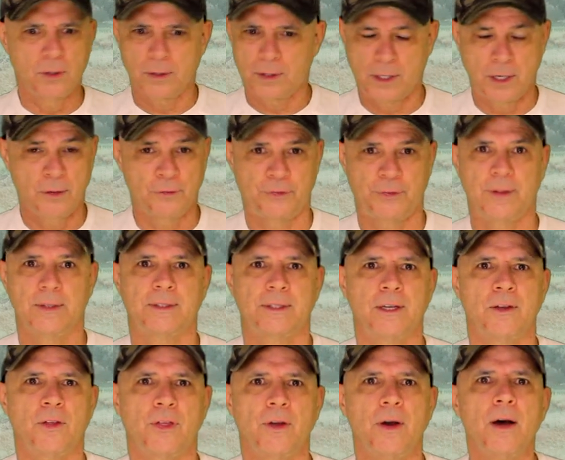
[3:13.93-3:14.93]

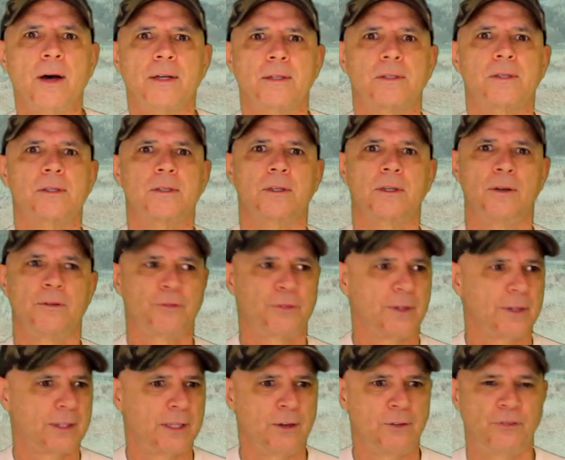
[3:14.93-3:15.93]
conflicting thoughts,
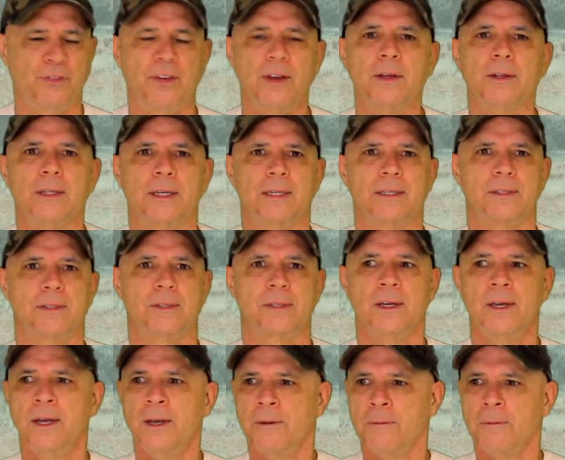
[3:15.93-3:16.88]
conflicting feelings.